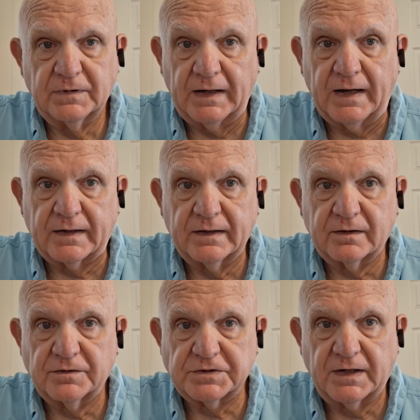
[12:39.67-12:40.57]
like it
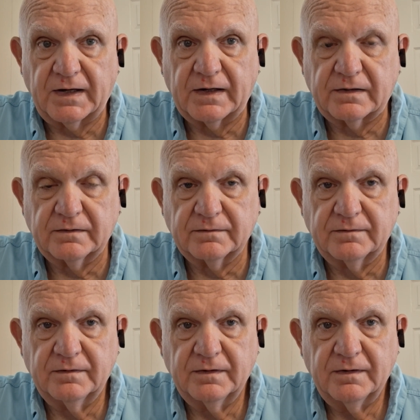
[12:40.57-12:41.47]
because I like to
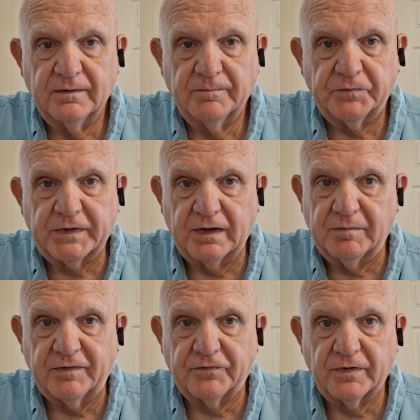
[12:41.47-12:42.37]
tell
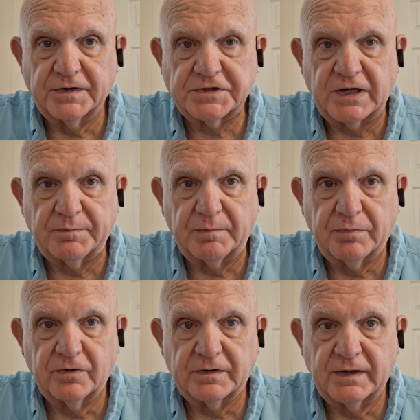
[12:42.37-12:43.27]
my friends happy
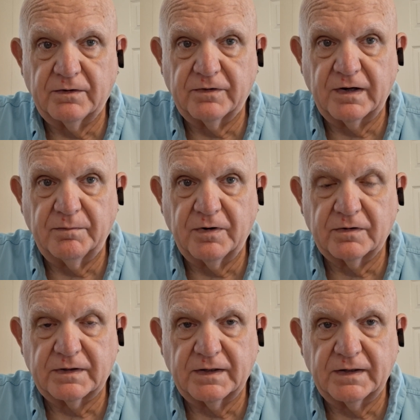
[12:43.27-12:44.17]
birthday on their
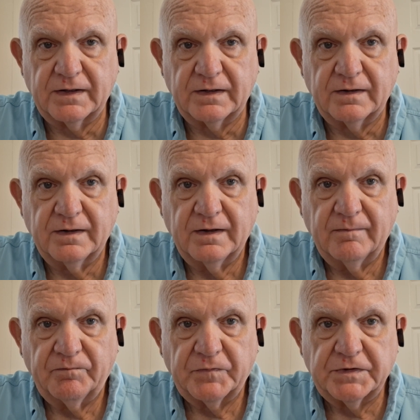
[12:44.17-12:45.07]
birthday, and
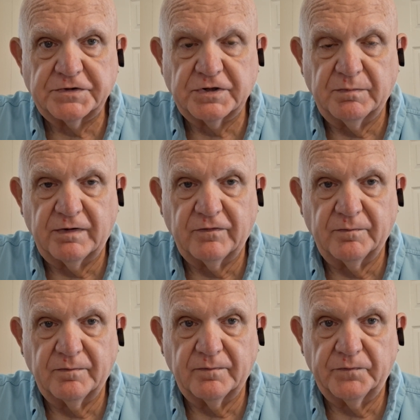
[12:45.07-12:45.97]
some of
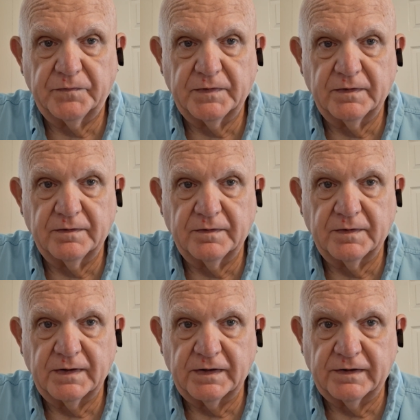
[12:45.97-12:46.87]
them
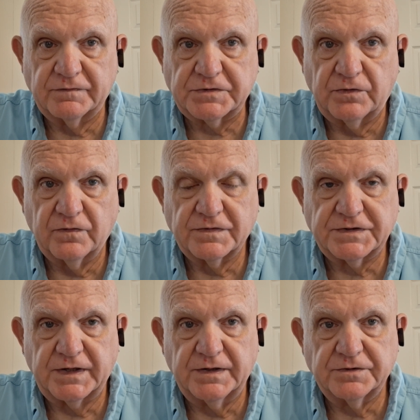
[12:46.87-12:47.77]
that lives
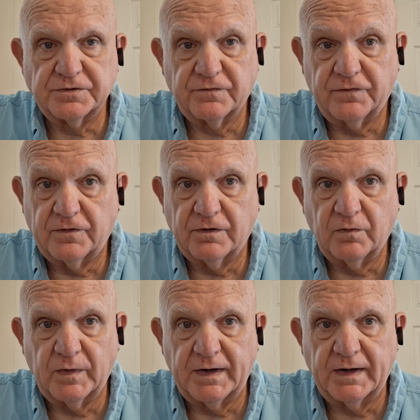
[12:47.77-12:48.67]
overseas or far
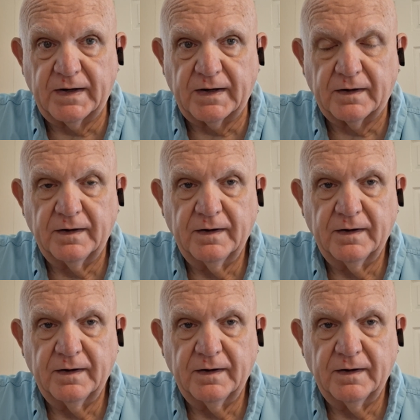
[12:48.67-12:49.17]
away, I